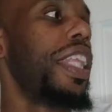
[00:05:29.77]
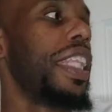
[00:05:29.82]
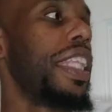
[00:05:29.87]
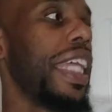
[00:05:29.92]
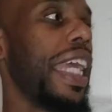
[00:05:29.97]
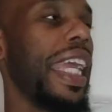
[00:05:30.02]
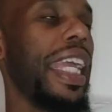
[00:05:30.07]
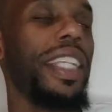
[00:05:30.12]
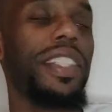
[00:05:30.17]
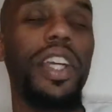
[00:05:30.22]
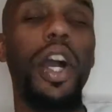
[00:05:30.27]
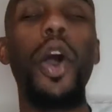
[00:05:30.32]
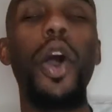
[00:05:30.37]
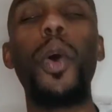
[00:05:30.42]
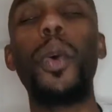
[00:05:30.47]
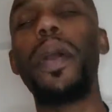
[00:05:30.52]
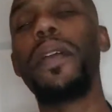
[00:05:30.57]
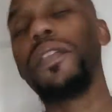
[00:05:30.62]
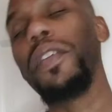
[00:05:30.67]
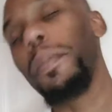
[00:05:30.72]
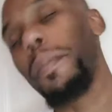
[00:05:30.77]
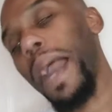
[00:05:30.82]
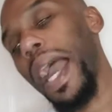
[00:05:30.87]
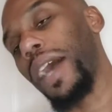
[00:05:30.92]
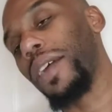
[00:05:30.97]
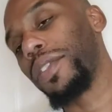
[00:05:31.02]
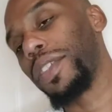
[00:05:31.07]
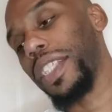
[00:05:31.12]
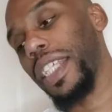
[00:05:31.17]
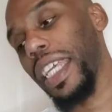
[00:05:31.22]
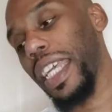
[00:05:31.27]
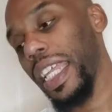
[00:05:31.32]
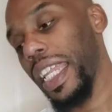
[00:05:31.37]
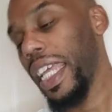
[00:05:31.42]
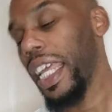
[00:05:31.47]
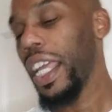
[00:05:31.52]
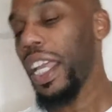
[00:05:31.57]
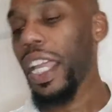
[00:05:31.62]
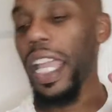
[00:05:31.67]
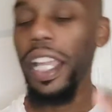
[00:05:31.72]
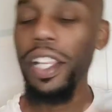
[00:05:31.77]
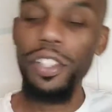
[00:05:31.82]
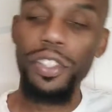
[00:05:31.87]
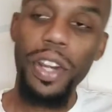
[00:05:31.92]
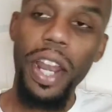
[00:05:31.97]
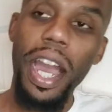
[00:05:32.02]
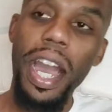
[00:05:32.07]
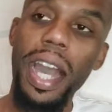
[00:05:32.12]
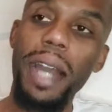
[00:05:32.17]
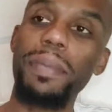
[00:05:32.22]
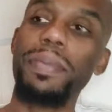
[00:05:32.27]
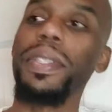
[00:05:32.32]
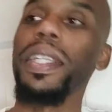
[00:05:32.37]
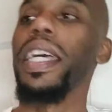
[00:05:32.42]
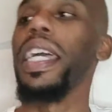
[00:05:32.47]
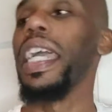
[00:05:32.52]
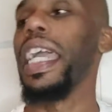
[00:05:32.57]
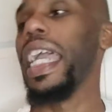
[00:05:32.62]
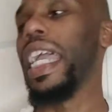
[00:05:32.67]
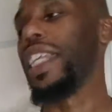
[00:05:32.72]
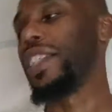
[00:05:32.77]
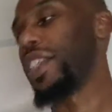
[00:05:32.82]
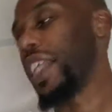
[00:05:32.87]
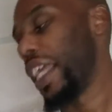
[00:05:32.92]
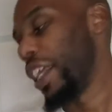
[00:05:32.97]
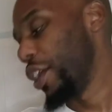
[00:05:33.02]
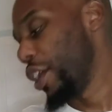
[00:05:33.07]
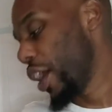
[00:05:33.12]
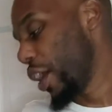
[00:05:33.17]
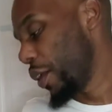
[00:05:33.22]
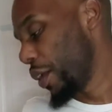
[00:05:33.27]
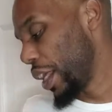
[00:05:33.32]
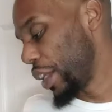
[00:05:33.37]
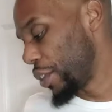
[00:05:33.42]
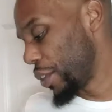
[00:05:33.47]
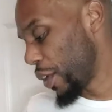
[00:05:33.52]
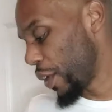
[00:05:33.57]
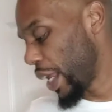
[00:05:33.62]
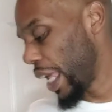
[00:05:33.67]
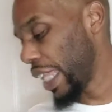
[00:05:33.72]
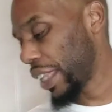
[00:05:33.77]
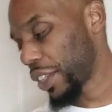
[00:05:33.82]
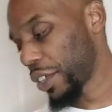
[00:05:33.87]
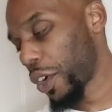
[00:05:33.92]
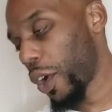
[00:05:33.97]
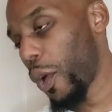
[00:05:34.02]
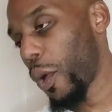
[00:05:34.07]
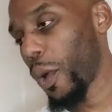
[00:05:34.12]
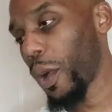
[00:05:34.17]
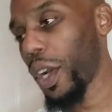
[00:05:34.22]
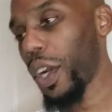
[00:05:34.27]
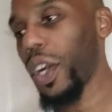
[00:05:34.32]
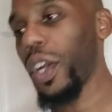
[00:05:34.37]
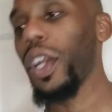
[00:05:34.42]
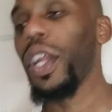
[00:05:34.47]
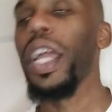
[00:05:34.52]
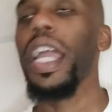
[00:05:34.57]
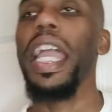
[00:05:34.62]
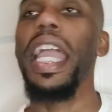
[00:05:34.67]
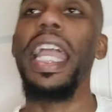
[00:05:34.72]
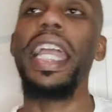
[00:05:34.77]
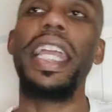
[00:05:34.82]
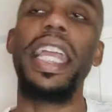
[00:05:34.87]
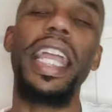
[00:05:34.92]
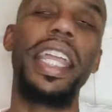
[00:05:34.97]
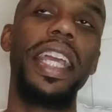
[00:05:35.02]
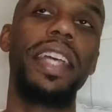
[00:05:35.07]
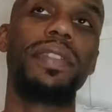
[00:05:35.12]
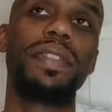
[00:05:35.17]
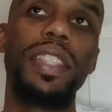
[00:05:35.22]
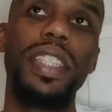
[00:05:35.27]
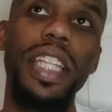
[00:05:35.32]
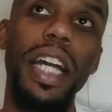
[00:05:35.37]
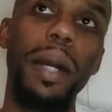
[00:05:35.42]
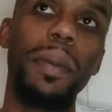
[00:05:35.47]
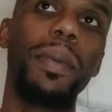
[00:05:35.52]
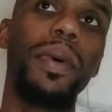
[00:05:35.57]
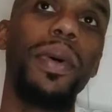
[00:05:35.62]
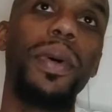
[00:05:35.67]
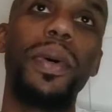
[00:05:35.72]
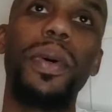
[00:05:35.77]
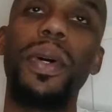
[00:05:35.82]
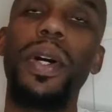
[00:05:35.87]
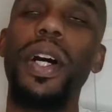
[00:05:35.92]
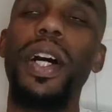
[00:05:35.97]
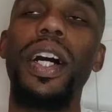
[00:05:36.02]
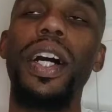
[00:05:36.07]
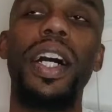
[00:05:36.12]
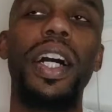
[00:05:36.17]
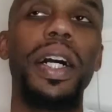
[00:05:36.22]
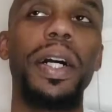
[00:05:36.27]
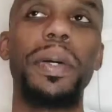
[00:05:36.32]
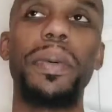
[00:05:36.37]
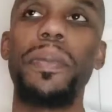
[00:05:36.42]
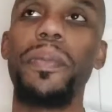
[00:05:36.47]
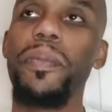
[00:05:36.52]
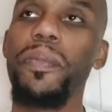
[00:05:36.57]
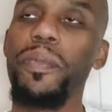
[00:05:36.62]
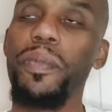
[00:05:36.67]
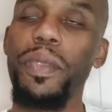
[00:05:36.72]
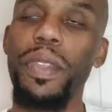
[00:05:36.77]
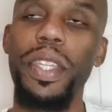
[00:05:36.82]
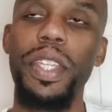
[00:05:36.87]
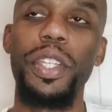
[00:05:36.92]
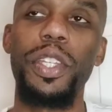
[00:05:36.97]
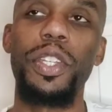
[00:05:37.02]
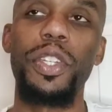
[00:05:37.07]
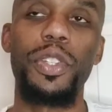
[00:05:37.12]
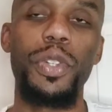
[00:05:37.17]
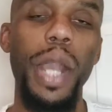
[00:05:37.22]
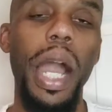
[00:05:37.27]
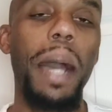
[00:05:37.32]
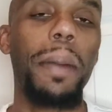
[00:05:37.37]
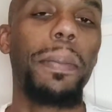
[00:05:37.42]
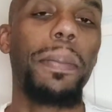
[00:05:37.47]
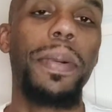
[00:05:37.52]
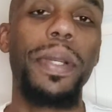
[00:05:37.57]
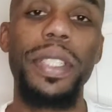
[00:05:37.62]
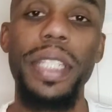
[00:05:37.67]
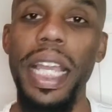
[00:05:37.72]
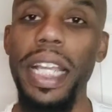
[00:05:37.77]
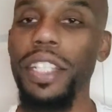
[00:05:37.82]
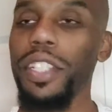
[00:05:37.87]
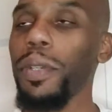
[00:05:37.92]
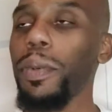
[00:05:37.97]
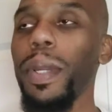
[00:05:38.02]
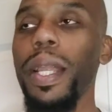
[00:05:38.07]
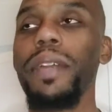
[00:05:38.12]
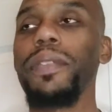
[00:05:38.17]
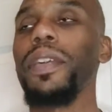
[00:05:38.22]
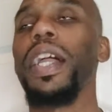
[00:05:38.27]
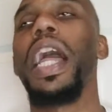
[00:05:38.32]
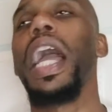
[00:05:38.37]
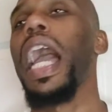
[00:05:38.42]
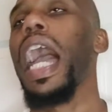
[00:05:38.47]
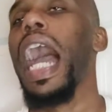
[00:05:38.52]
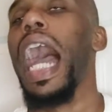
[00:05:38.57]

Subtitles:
things. Oh, if you bounce it, it drops. It's, you know, you're going to hit the corner. It gives double drop protection, whatever.